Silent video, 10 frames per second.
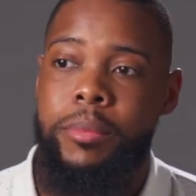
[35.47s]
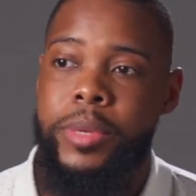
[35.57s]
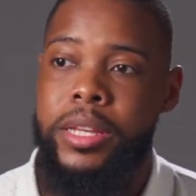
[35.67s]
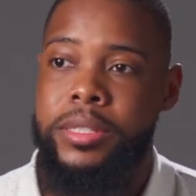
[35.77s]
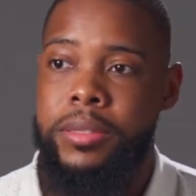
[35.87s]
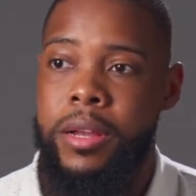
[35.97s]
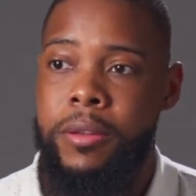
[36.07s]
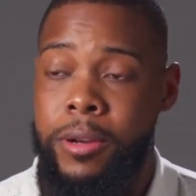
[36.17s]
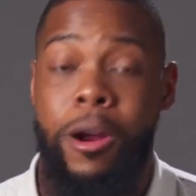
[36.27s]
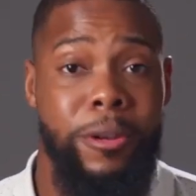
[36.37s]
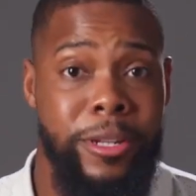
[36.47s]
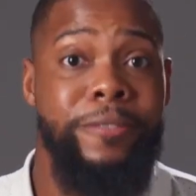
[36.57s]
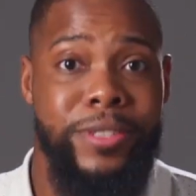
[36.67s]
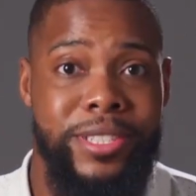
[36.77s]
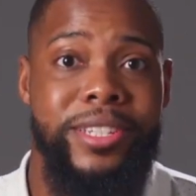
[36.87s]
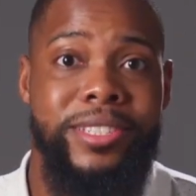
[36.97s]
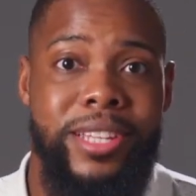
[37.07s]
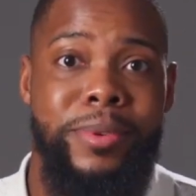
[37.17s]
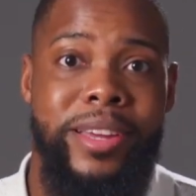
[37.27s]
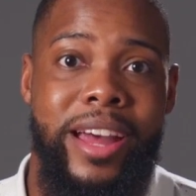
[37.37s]
because there are differences
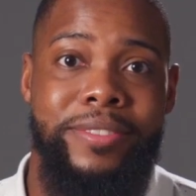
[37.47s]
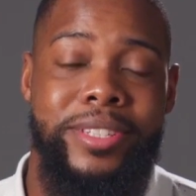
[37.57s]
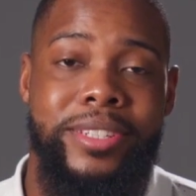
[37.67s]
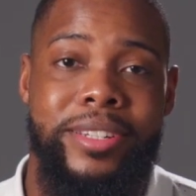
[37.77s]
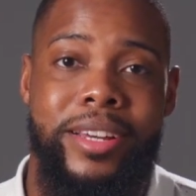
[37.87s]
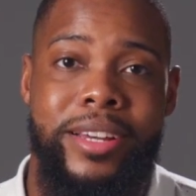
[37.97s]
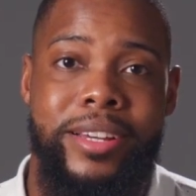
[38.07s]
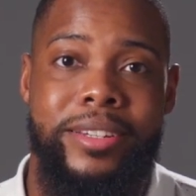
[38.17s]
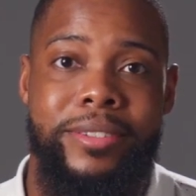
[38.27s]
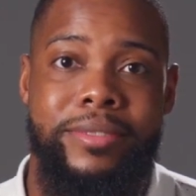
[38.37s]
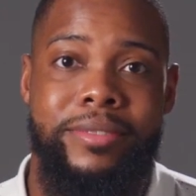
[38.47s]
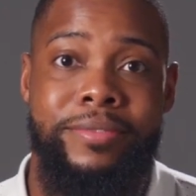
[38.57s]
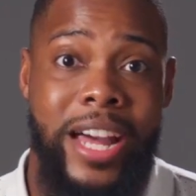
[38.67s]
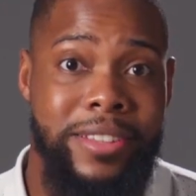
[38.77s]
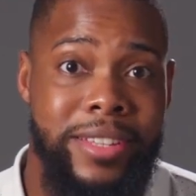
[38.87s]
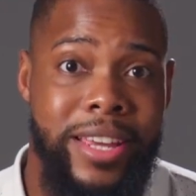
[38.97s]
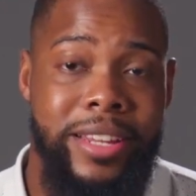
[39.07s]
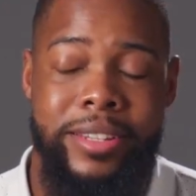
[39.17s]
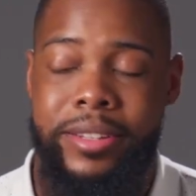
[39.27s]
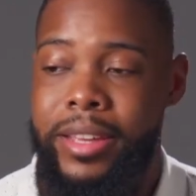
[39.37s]
that we have to
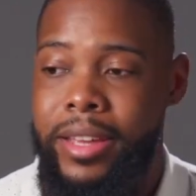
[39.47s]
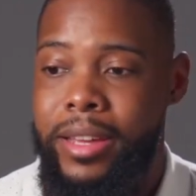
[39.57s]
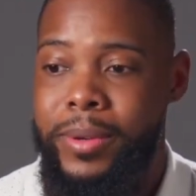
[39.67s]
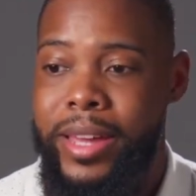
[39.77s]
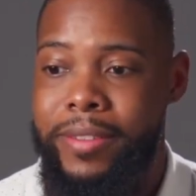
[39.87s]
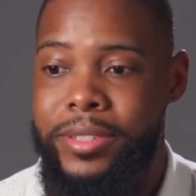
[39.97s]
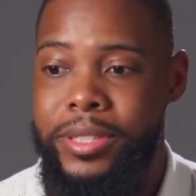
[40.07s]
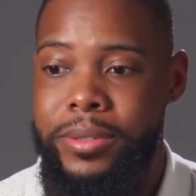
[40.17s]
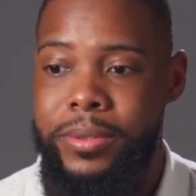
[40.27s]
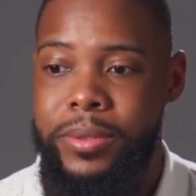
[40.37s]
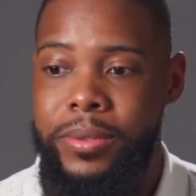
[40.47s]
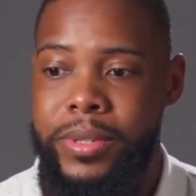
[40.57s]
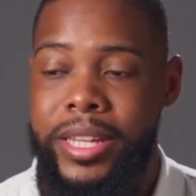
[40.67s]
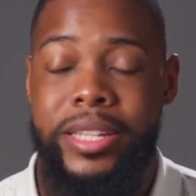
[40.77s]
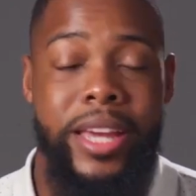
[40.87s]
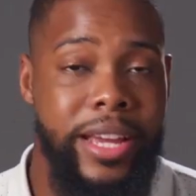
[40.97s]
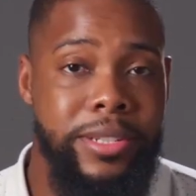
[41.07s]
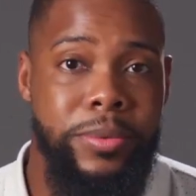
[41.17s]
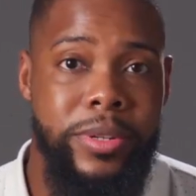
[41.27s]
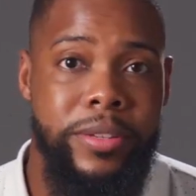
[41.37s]
validate and we have to
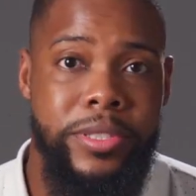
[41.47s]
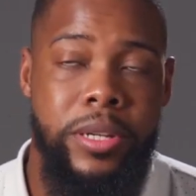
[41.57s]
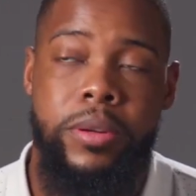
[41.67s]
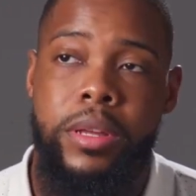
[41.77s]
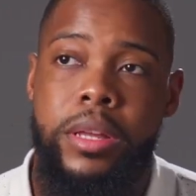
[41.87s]
engage with. So